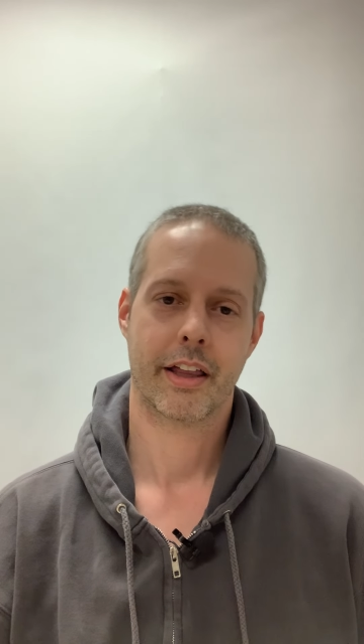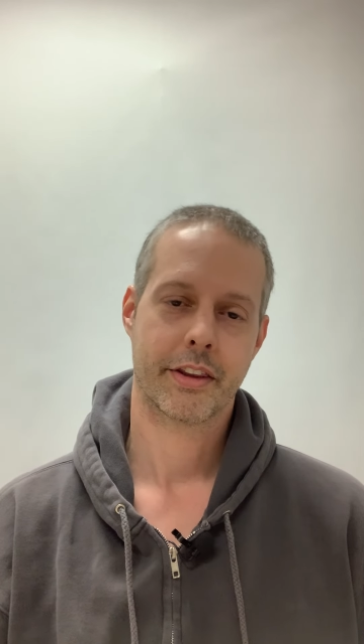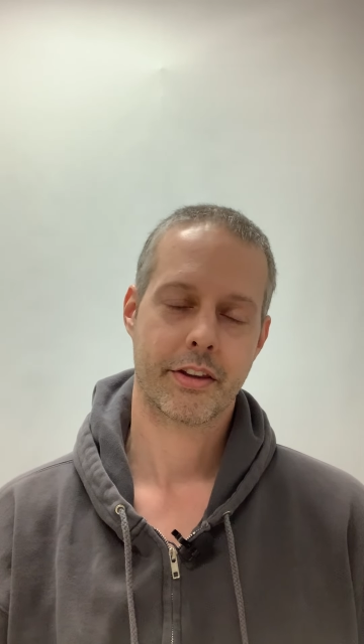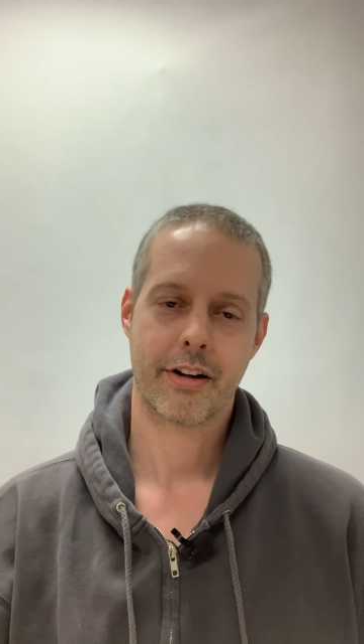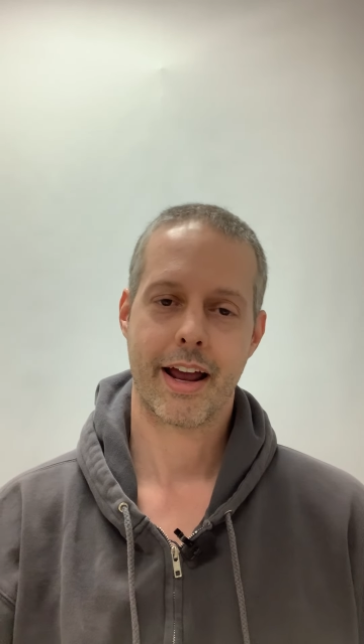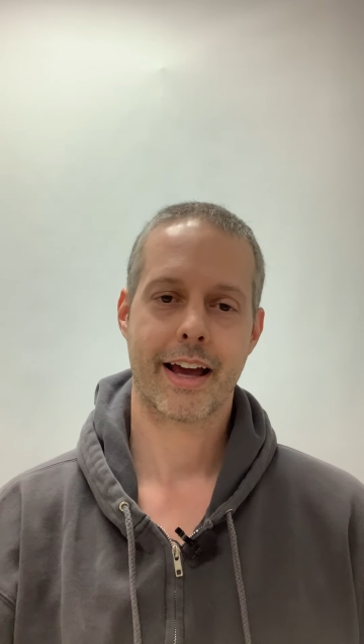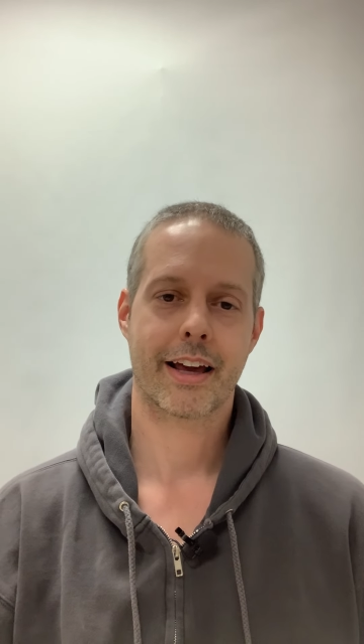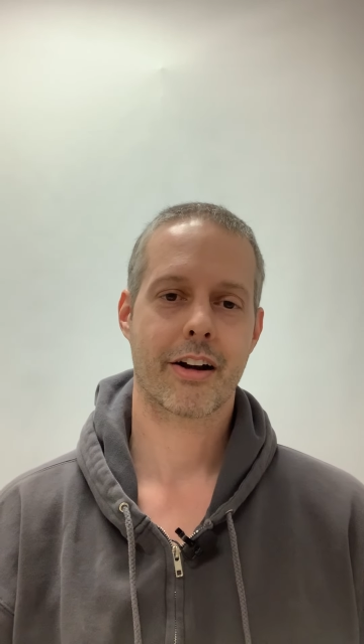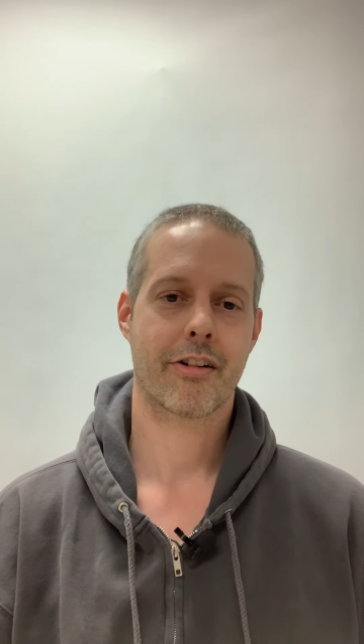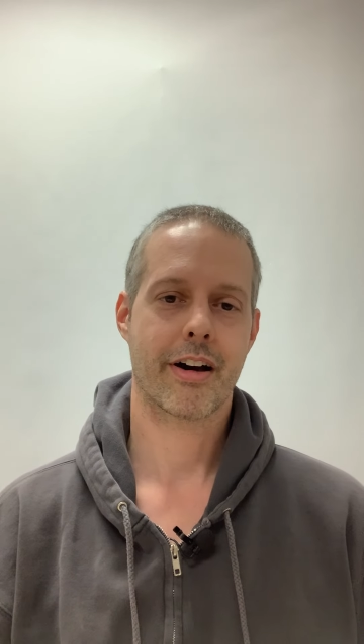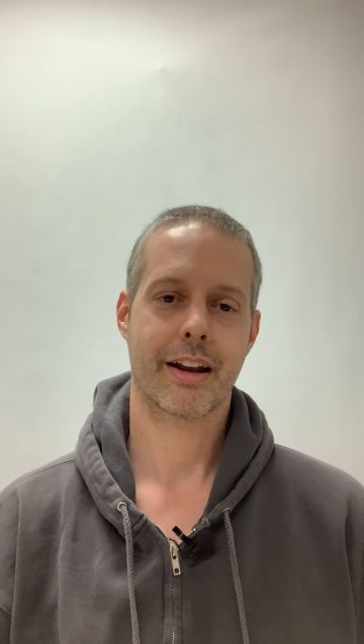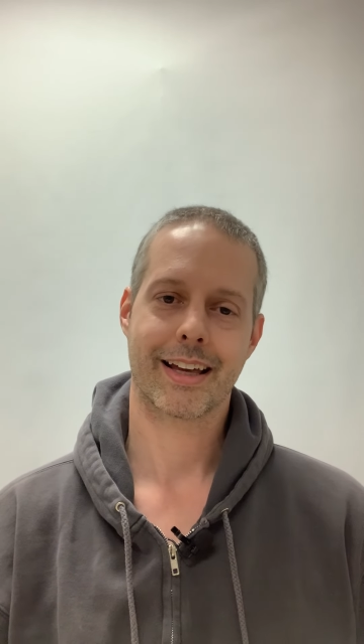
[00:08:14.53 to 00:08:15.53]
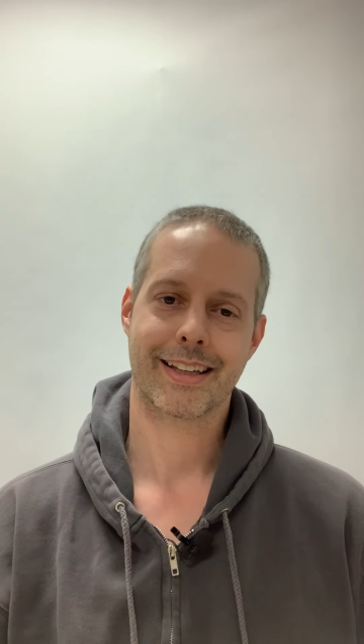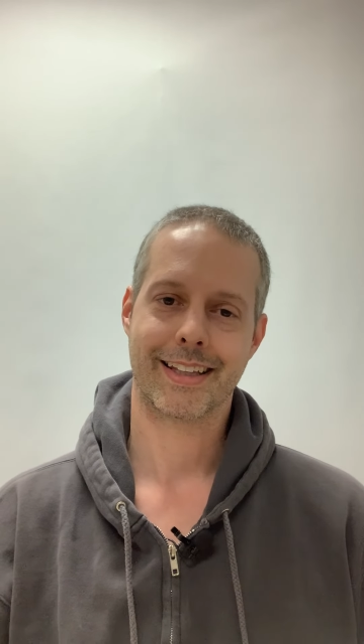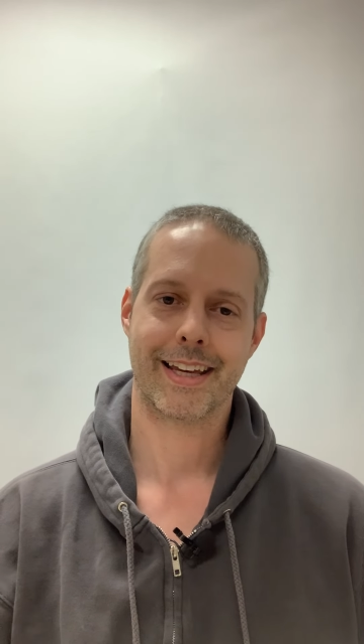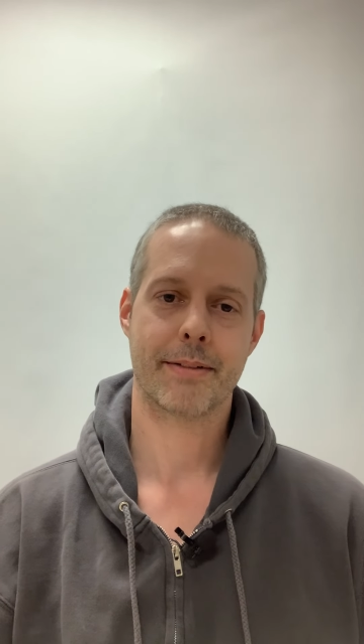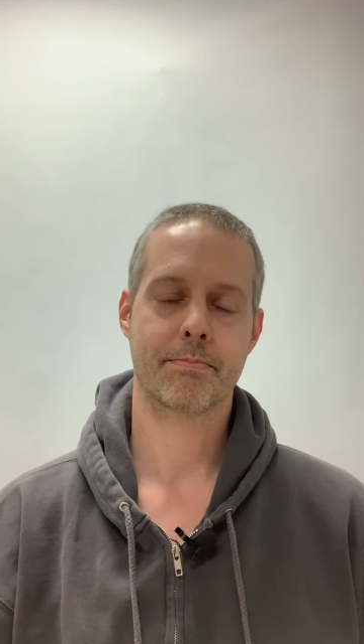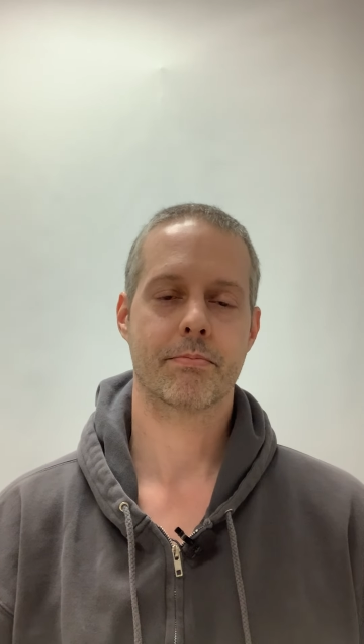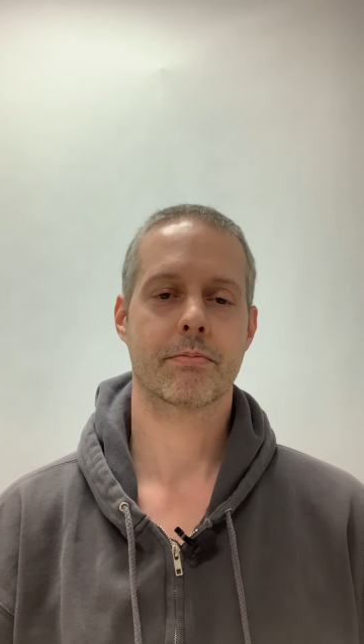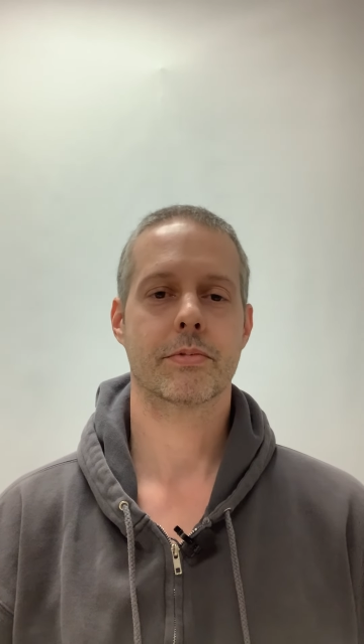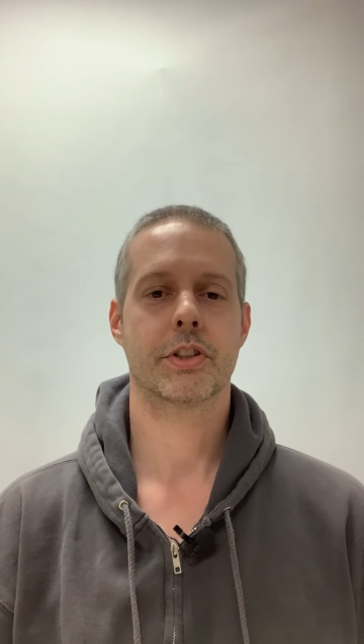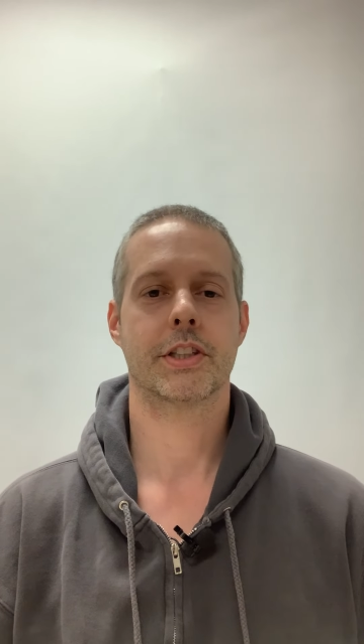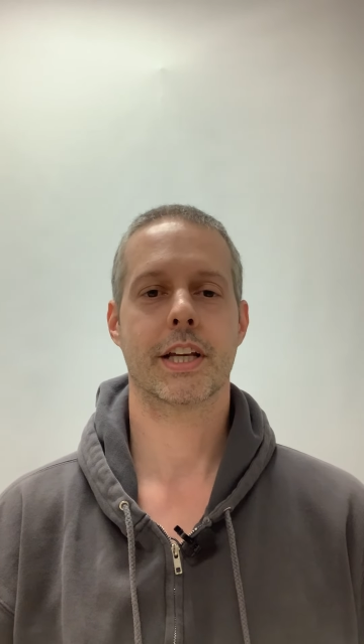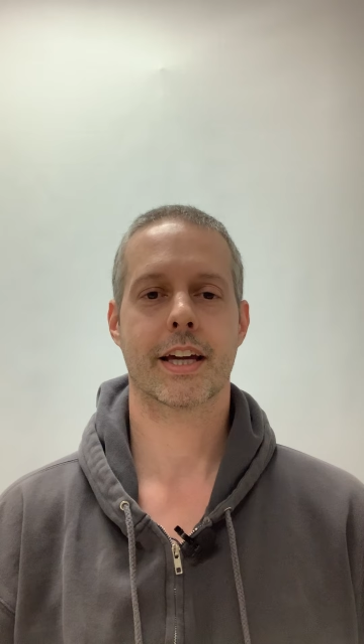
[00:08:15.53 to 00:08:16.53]
they're egging her on like, yep,
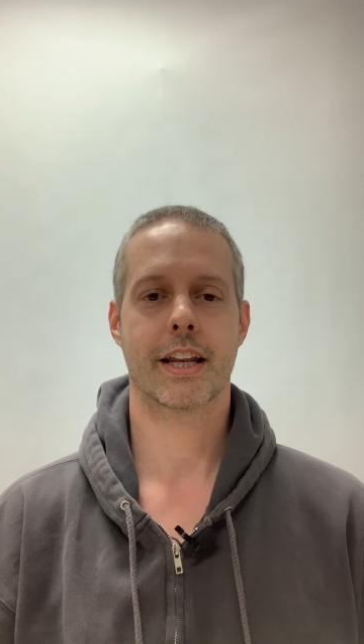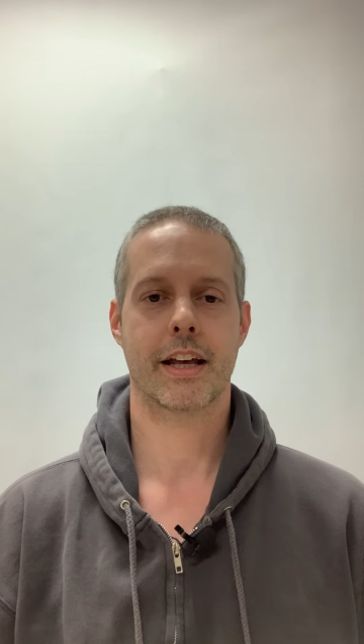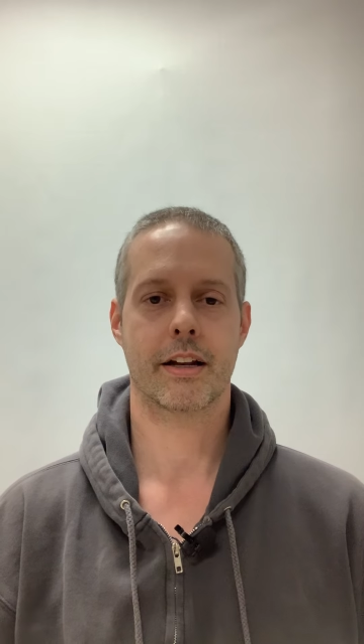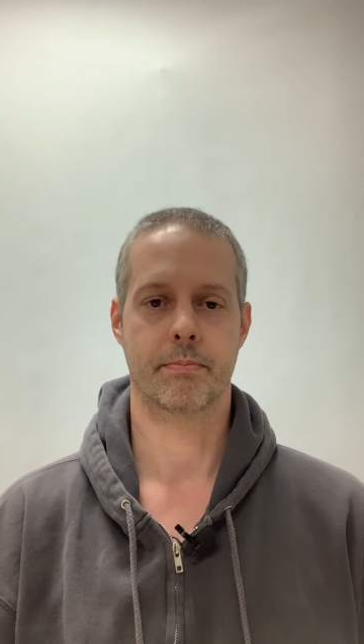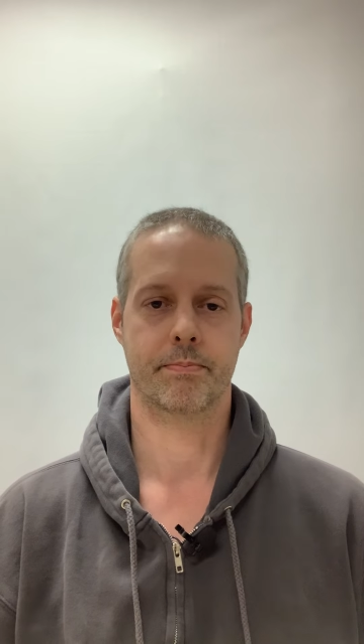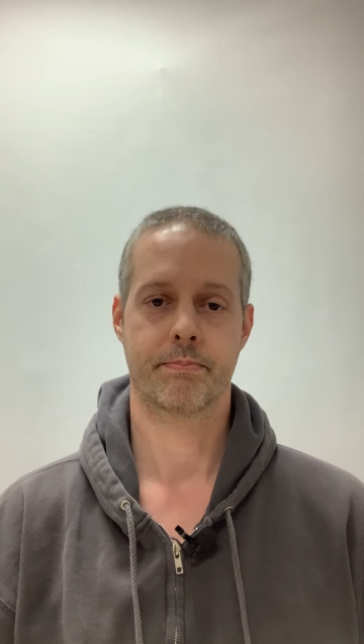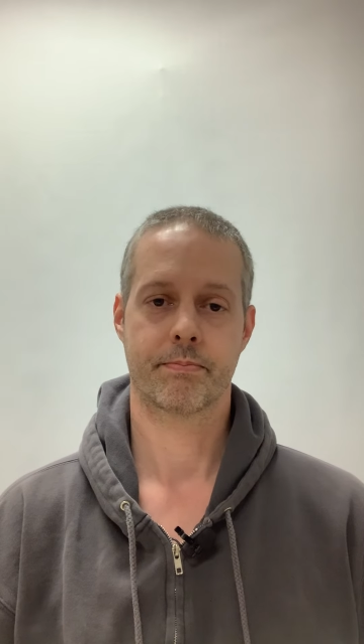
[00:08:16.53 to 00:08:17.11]
stick it in them.